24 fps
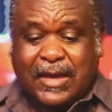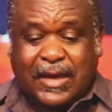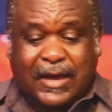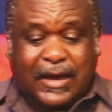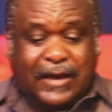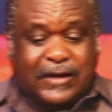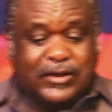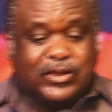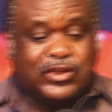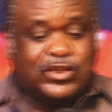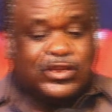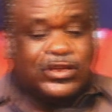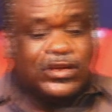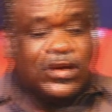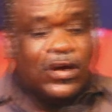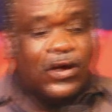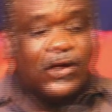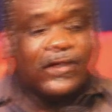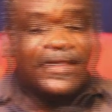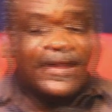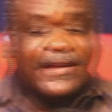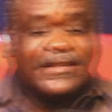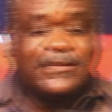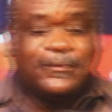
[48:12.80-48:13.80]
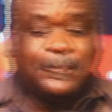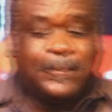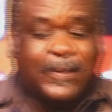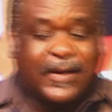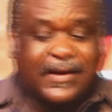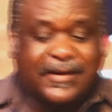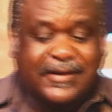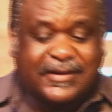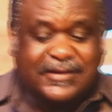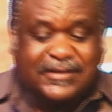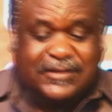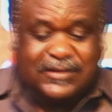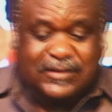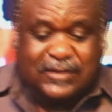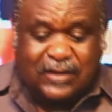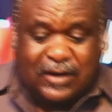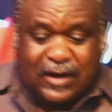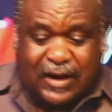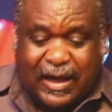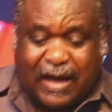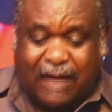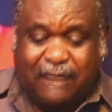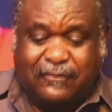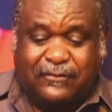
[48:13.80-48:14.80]
and show that parent
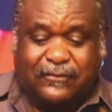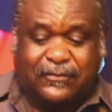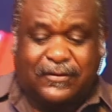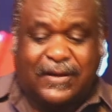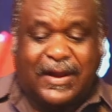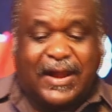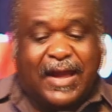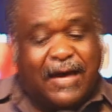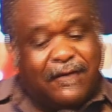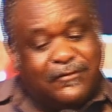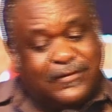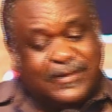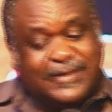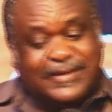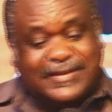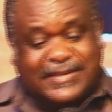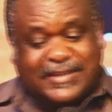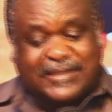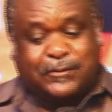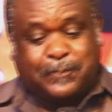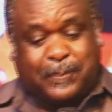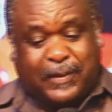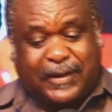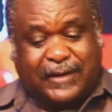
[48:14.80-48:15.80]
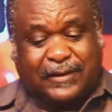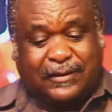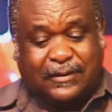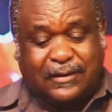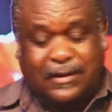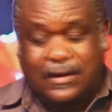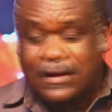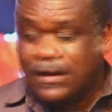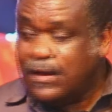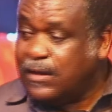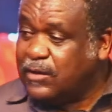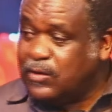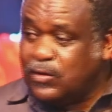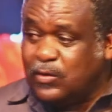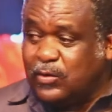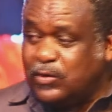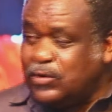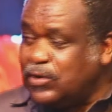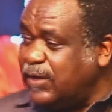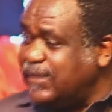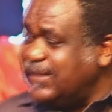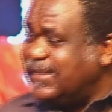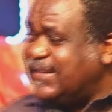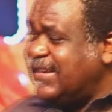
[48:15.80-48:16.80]
love, loving discipline. You
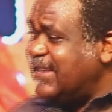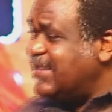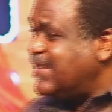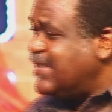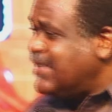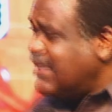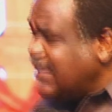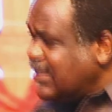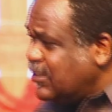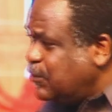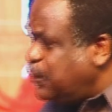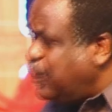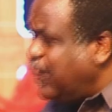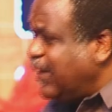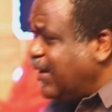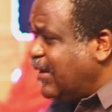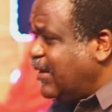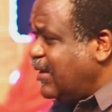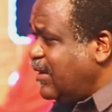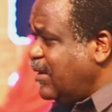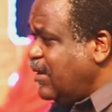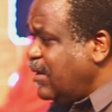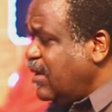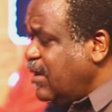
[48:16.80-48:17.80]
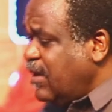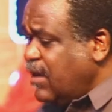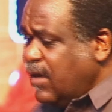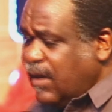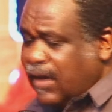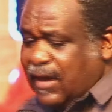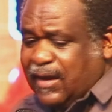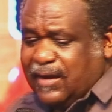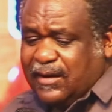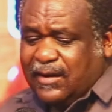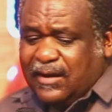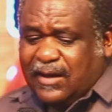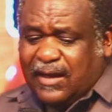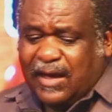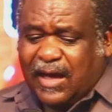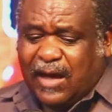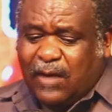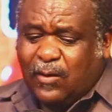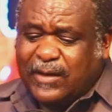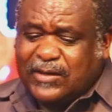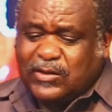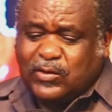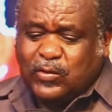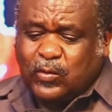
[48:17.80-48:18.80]
don't just discipline. And I
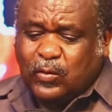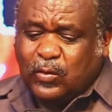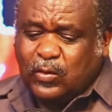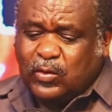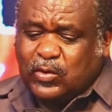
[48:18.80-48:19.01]
want